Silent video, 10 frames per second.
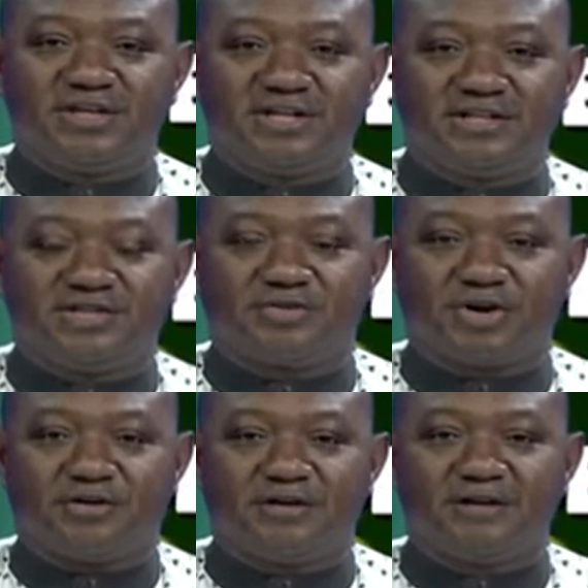that is
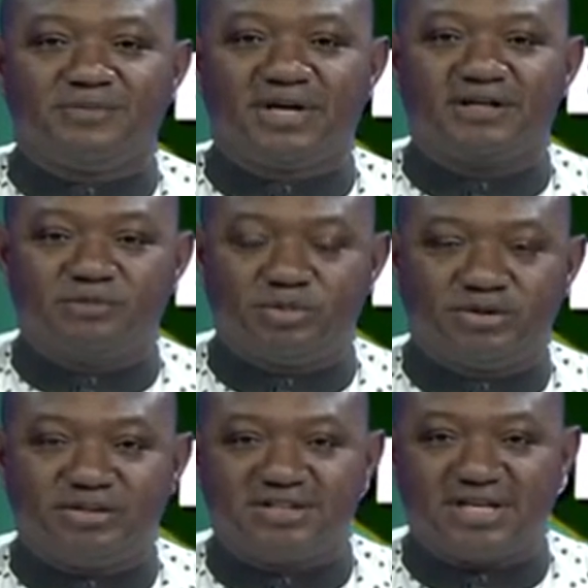recorded by the
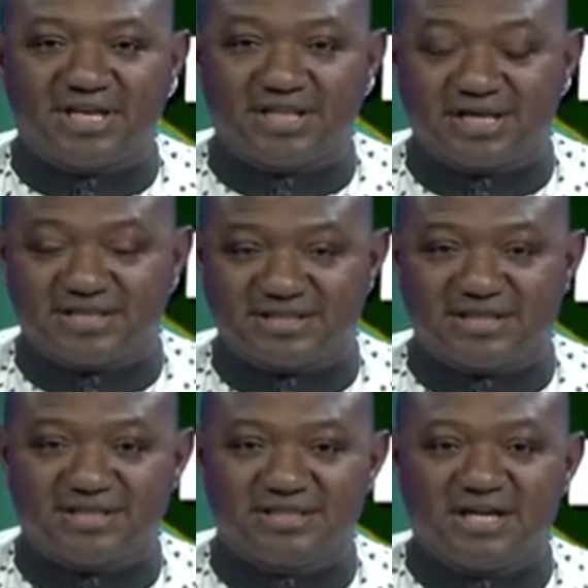police in that
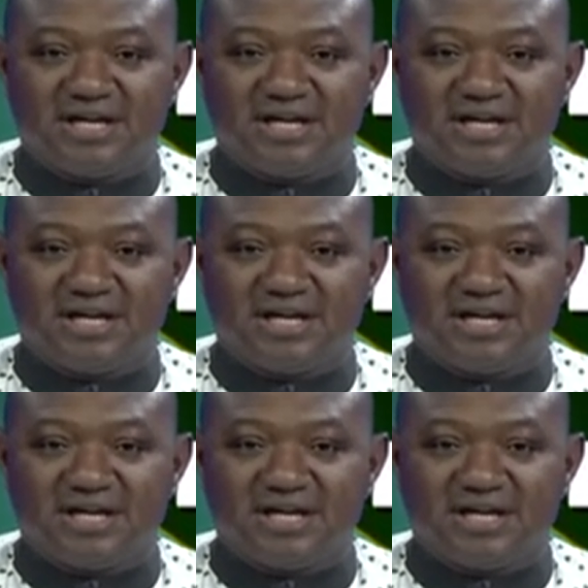state.